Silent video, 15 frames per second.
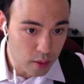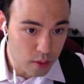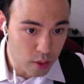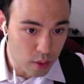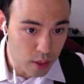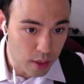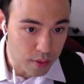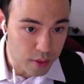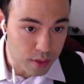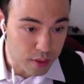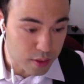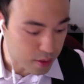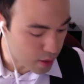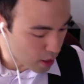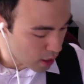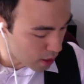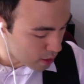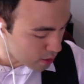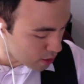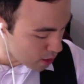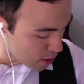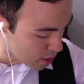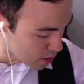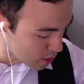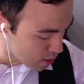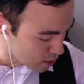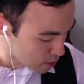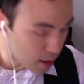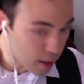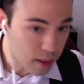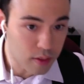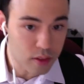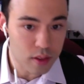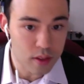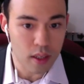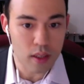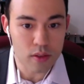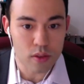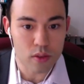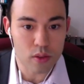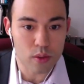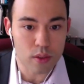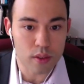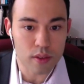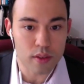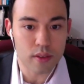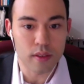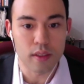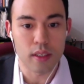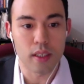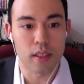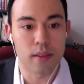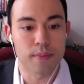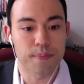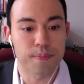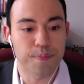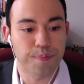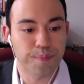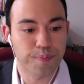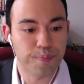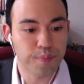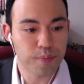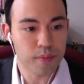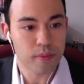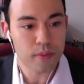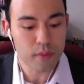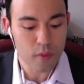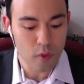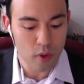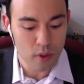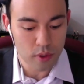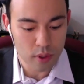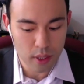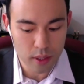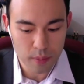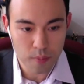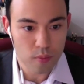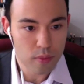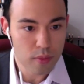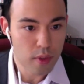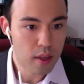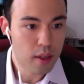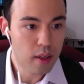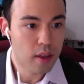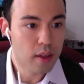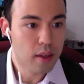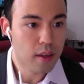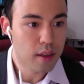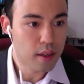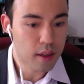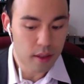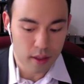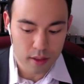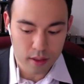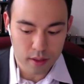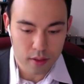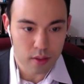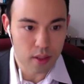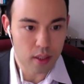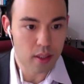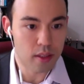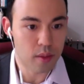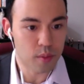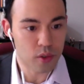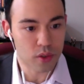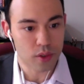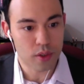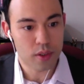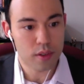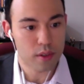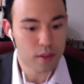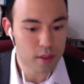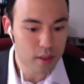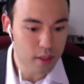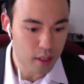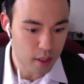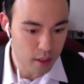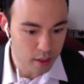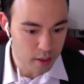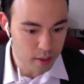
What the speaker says: know that this is an 18, and that gives us answer choice D. All right, and let's look at number 10.